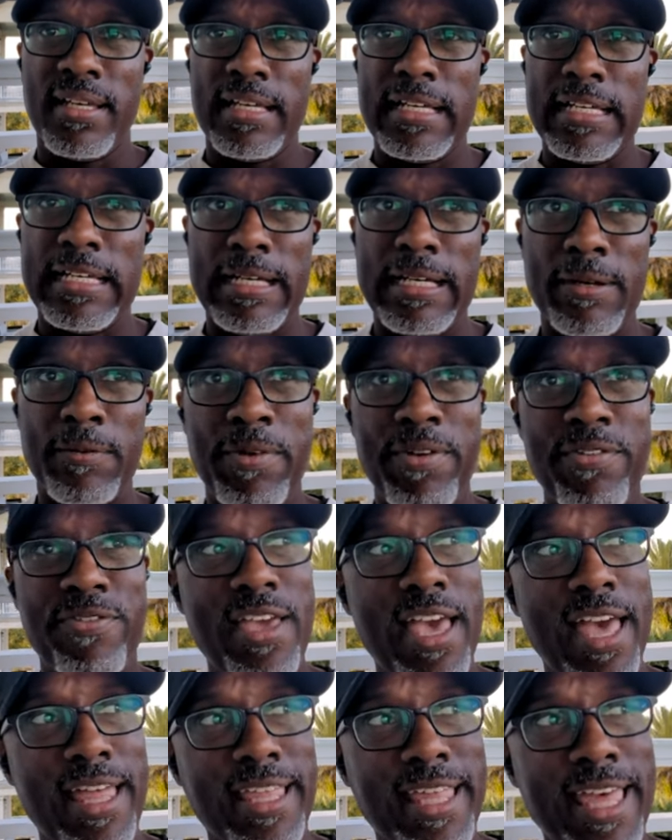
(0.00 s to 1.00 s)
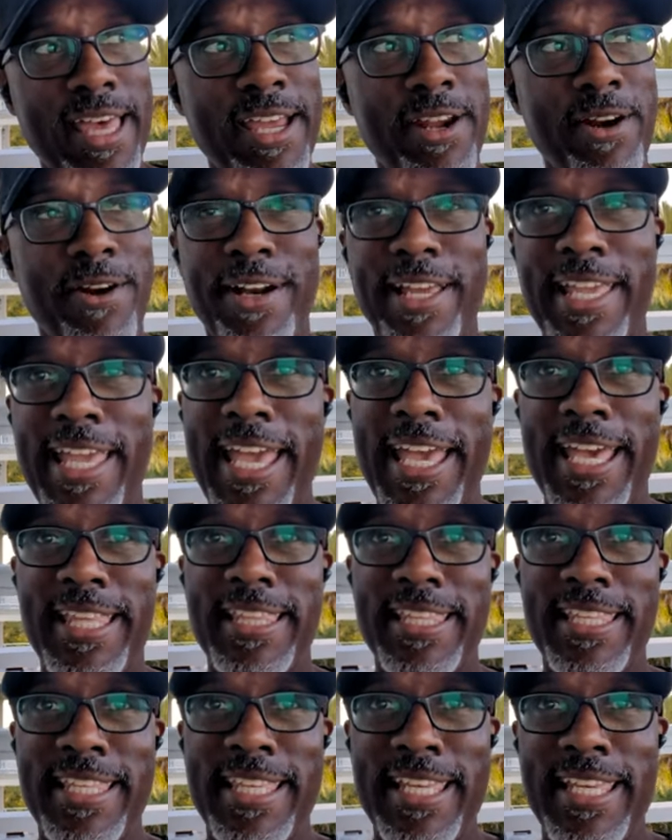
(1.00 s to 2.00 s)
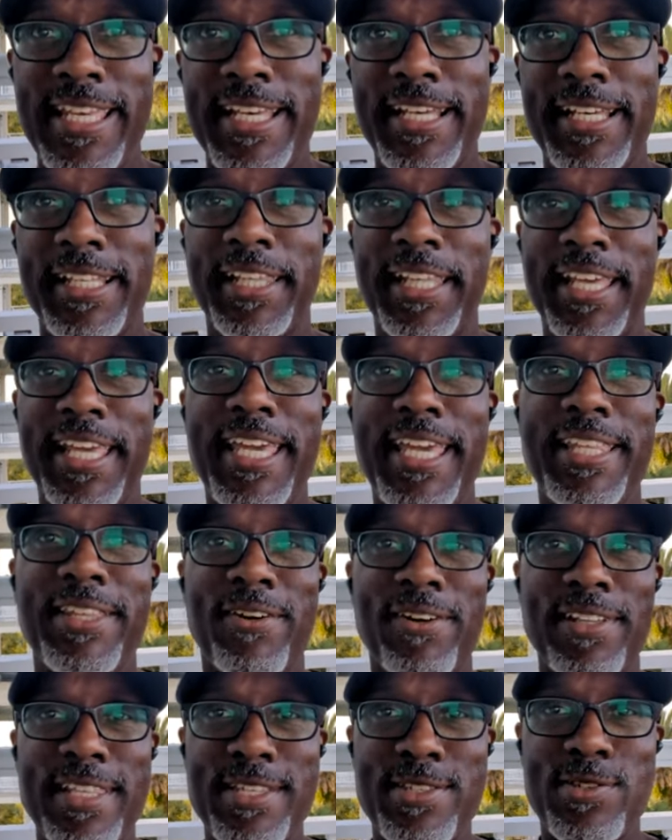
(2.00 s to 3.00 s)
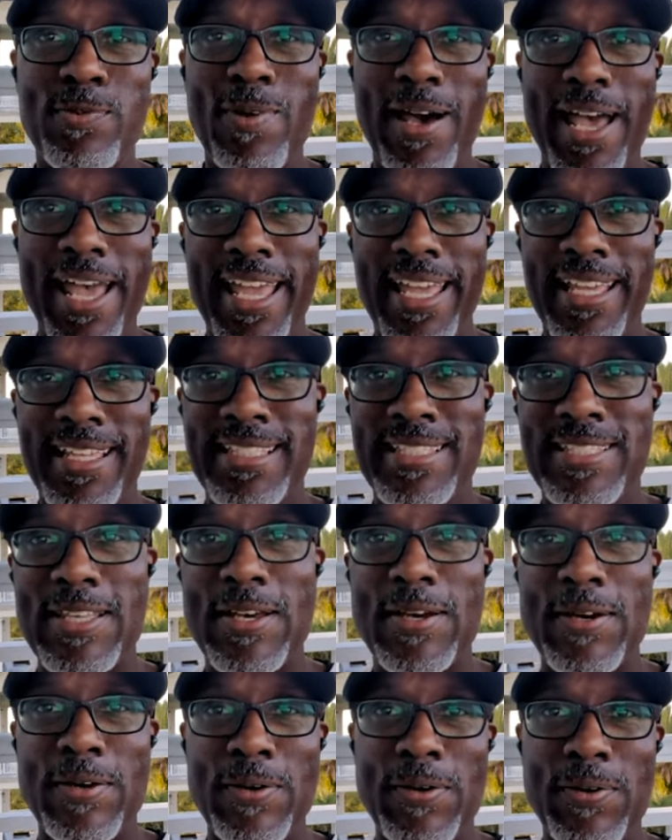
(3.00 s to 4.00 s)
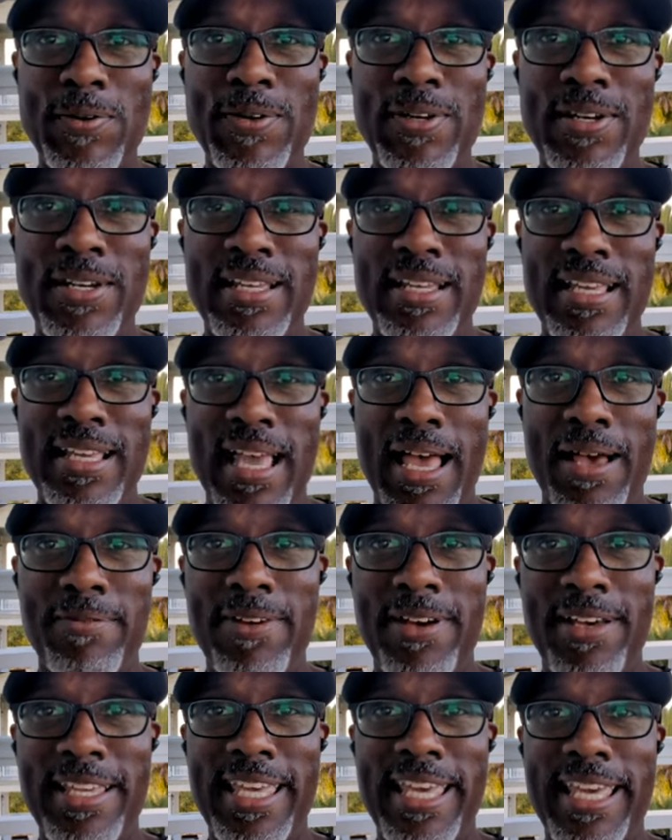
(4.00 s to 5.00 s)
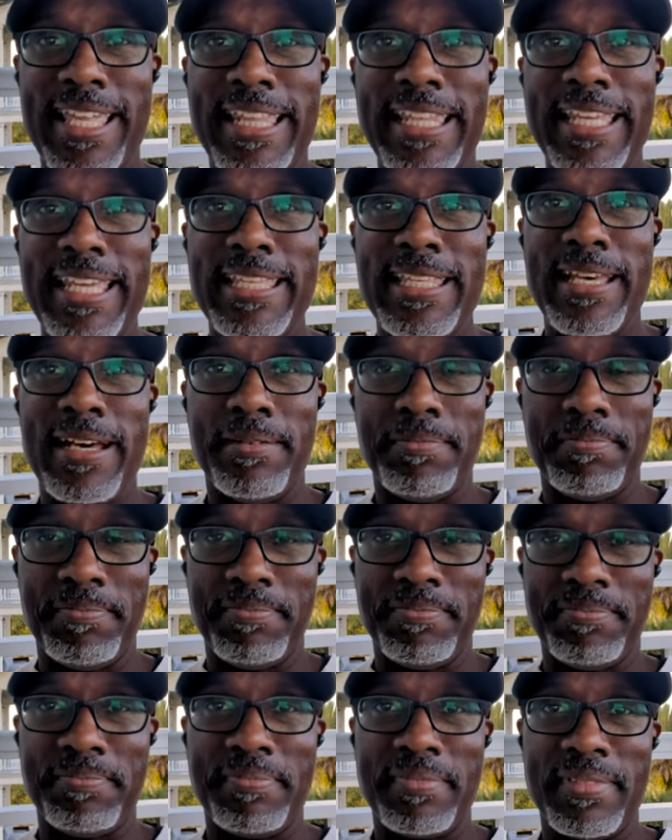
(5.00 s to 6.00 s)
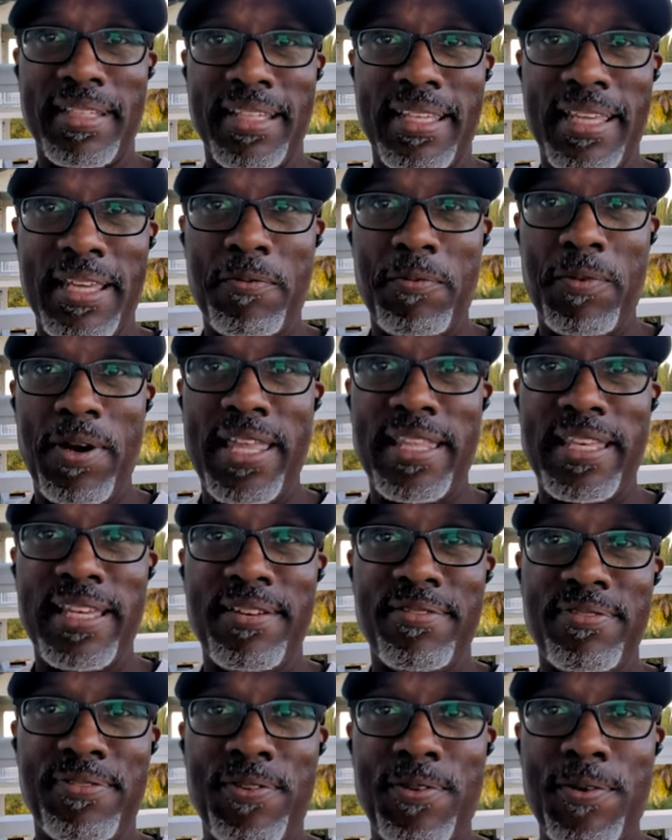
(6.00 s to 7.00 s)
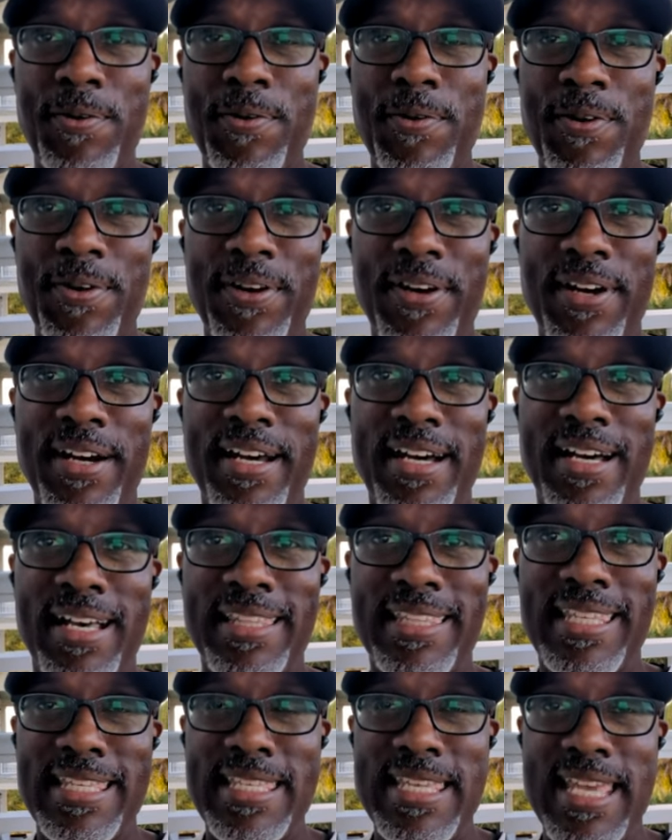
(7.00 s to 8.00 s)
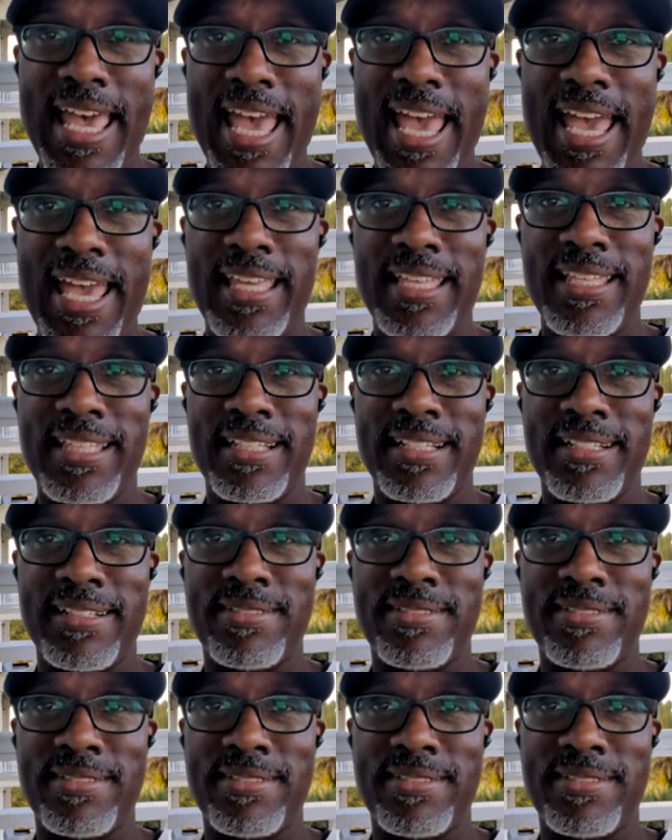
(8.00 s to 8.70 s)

Uh, we've got Hurricane Helene on its way, so I'm going to get cleaned up, get ready for uh, the day.